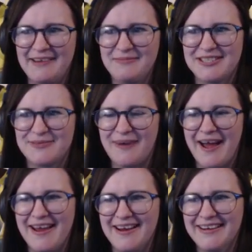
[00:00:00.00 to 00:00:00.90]
I'm
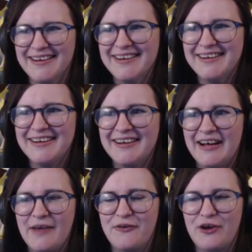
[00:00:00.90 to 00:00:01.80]
sweating.
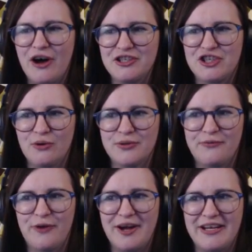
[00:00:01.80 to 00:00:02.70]
I forgot Golden
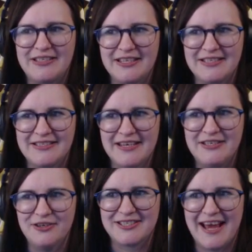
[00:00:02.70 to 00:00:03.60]
Freddy existed.
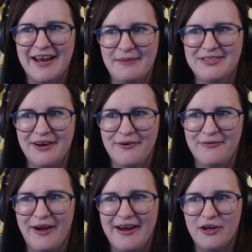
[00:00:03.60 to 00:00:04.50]
You're scared. I'm
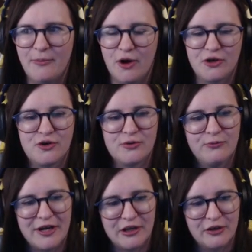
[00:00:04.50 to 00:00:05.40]
terrified. Oh my god.
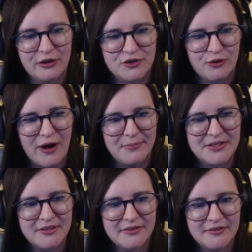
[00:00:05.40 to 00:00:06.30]
Raider, look at those crabs.